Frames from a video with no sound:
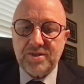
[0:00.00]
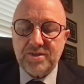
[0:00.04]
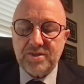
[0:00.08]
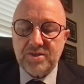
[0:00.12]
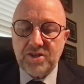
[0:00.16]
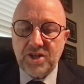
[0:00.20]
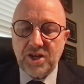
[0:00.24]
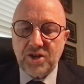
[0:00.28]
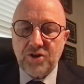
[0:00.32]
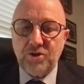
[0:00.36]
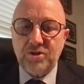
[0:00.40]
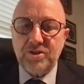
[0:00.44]

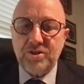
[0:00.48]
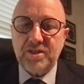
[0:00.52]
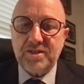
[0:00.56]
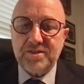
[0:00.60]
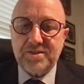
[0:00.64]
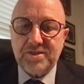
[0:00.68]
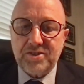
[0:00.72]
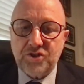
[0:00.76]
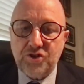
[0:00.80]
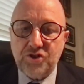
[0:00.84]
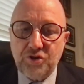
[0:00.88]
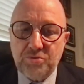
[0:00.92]
not only
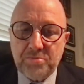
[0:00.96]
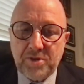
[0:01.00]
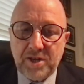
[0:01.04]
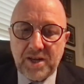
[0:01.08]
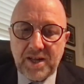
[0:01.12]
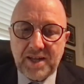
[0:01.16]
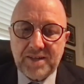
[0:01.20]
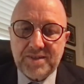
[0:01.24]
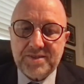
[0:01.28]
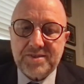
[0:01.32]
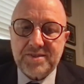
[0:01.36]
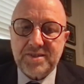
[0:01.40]
is it
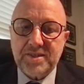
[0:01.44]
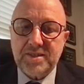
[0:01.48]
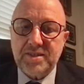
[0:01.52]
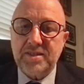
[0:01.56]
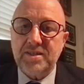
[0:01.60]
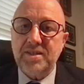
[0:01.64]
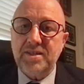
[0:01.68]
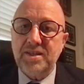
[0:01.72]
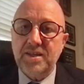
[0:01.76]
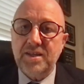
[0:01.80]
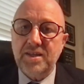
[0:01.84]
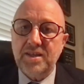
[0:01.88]

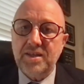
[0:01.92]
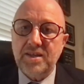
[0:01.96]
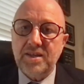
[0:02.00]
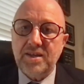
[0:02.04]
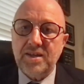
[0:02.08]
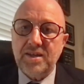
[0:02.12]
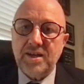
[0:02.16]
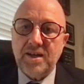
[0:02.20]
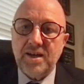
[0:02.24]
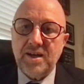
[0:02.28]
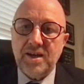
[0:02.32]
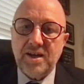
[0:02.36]
humanizing
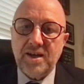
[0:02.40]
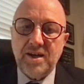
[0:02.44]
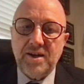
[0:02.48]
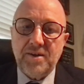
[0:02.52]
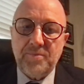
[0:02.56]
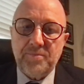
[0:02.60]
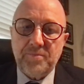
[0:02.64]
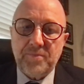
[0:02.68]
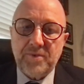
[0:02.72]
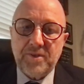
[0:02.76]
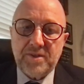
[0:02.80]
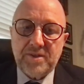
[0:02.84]

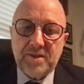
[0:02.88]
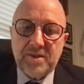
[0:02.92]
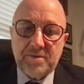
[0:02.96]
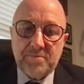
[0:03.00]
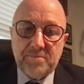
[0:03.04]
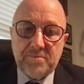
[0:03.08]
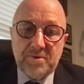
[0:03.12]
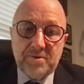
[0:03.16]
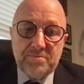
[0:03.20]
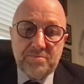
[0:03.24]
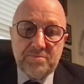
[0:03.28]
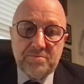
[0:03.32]

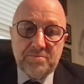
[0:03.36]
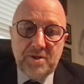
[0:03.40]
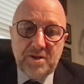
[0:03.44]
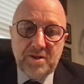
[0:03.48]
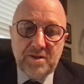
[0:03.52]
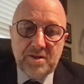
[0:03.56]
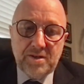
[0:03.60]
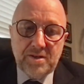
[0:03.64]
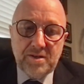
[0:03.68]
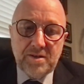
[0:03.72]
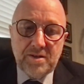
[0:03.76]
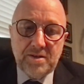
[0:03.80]

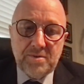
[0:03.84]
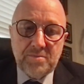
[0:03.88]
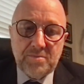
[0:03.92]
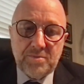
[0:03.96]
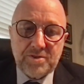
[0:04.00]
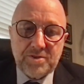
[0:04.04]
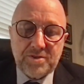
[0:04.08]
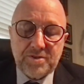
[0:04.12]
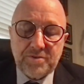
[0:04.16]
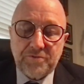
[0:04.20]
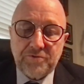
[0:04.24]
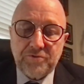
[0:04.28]

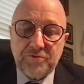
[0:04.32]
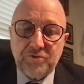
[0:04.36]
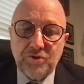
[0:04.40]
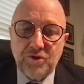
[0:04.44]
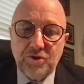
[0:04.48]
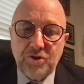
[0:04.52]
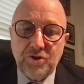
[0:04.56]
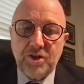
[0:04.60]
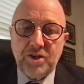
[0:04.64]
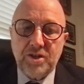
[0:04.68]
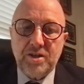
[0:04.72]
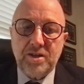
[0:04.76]
Mr.
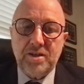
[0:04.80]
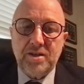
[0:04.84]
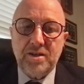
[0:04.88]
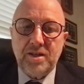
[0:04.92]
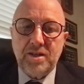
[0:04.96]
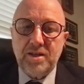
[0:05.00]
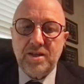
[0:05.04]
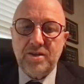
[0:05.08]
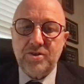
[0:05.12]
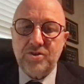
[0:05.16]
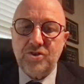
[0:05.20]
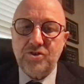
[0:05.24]
Floyd
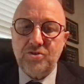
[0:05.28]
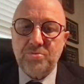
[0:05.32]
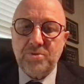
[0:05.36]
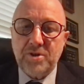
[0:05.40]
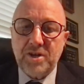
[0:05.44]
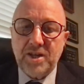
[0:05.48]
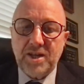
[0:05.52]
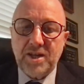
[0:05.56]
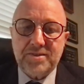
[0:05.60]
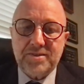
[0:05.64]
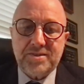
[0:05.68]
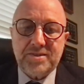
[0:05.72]
and
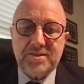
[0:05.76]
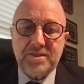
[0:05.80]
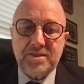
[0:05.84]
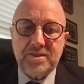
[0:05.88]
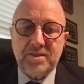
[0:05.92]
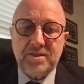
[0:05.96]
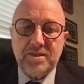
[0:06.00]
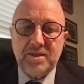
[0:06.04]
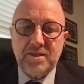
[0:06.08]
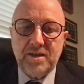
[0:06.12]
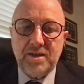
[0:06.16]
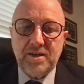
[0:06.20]

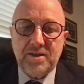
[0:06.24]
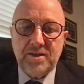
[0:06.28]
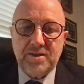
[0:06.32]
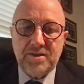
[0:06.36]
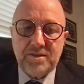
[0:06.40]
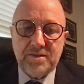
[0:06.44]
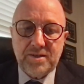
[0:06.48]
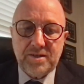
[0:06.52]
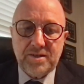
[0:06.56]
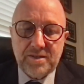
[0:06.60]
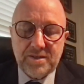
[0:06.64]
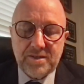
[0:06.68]
humanizing
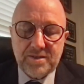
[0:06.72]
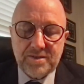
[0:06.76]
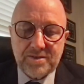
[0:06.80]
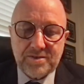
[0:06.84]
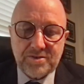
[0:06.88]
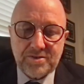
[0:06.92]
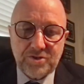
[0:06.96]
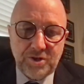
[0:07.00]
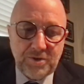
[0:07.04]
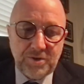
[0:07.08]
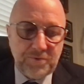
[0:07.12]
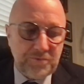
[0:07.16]
his
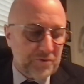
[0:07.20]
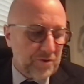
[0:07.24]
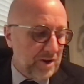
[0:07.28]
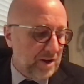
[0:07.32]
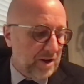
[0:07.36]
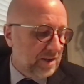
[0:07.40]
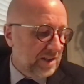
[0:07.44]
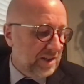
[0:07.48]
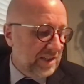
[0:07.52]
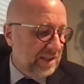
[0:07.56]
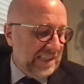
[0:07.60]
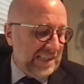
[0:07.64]

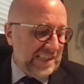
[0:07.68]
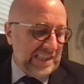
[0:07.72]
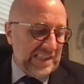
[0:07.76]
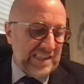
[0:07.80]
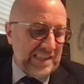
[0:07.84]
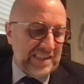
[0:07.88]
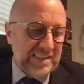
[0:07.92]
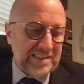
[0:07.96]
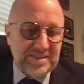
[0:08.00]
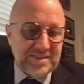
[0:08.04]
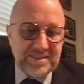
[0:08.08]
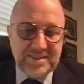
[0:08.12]
girlfriend,
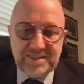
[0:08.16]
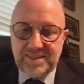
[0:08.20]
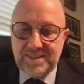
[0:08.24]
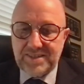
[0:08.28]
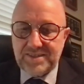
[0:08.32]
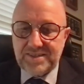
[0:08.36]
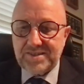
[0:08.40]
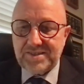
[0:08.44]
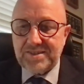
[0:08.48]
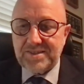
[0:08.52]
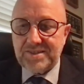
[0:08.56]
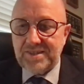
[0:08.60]
it's
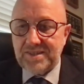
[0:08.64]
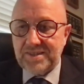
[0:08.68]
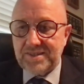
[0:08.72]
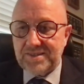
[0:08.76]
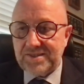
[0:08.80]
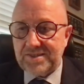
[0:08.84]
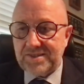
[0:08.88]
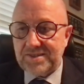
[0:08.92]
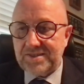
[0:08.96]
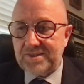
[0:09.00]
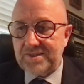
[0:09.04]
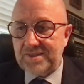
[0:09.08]

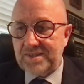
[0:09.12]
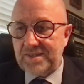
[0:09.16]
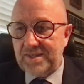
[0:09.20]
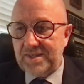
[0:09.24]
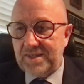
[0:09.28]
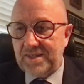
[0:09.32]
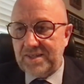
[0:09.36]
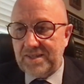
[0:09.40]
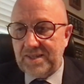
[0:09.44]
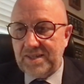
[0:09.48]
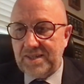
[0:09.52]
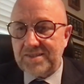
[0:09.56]

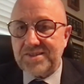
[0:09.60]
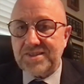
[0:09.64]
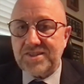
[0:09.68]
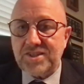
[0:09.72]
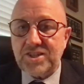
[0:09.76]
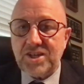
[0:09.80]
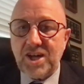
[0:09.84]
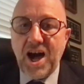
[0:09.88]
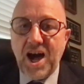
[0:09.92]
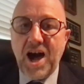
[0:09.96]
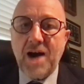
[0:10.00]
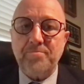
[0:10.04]

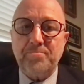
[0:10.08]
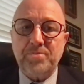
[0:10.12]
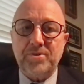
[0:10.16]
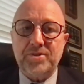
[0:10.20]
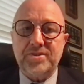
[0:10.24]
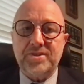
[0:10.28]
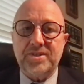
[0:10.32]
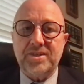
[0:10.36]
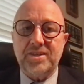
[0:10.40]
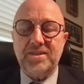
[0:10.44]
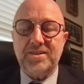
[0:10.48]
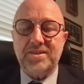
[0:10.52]
the
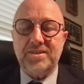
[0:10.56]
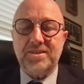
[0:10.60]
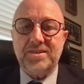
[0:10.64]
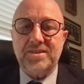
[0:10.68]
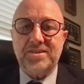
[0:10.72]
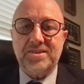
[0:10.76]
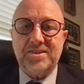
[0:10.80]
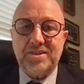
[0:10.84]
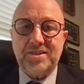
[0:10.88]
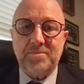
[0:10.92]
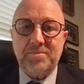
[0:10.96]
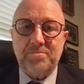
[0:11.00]
opposite.
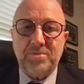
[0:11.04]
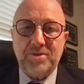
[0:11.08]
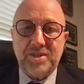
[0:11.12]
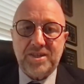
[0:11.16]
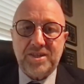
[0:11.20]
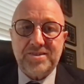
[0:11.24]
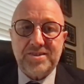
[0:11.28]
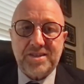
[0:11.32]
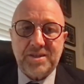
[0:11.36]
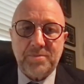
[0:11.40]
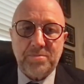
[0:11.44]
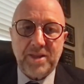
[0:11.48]
It's
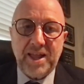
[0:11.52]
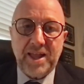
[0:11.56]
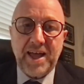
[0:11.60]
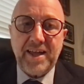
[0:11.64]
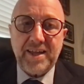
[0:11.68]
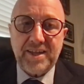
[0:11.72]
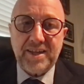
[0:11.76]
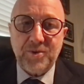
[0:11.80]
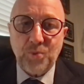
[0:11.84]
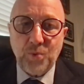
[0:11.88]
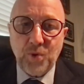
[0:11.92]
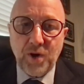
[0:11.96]
the
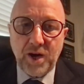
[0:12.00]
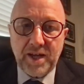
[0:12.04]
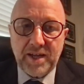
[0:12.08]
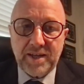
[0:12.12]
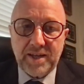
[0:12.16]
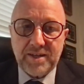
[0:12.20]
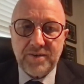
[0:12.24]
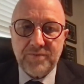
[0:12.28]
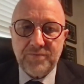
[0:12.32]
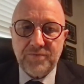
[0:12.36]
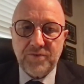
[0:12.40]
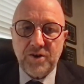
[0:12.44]
black and
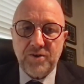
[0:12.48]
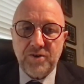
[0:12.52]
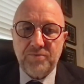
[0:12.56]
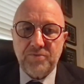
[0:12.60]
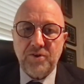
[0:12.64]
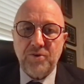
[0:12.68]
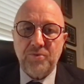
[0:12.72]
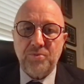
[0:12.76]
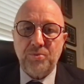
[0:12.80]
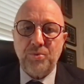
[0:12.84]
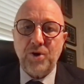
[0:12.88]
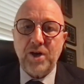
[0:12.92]
white of
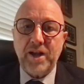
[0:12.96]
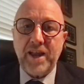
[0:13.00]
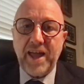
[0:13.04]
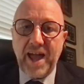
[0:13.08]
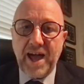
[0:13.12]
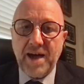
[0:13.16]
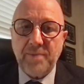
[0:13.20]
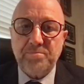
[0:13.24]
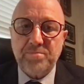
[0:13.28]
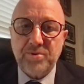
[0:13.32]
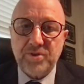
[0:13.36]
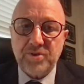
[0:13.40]
what
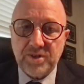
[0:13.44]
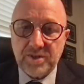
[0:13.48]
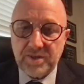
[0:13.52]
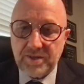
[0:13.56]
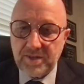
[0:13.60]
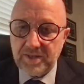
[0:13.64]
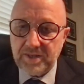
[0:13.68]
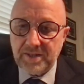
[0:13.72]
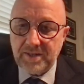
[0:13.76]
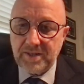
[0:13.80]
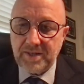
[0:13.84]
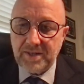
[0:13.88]

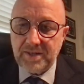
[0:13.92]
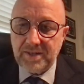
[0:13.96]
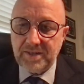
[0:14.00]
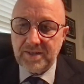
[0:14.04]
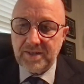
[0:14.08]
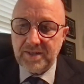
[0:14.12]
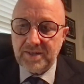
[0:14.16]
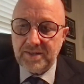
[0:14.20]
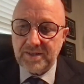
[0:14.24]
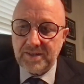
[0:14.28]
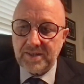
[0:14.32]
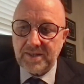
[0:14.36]
happened
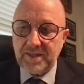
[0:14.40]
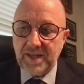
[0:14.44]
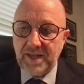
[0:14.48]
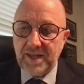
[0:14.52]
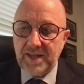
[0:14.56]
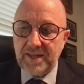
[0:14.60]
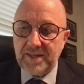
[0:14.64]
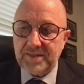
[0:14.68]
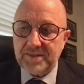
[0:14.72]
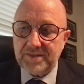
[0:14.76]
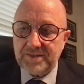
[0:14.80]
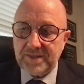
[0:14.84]
in the
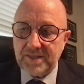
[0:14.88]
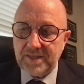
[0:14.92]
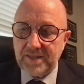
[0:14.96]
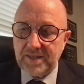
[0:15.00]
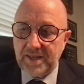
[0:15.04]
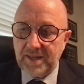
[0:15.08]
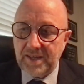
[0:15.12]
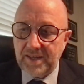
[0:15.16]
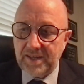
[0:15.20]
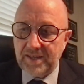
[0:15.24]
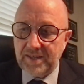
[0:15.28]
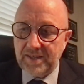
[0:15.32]
case,
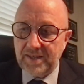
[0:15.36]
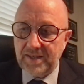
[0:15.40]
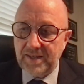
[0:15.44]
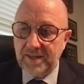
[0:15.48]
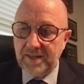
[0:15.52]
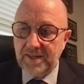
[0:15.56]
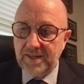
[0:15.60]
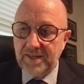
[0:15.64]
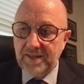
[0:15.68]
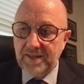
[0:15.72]
and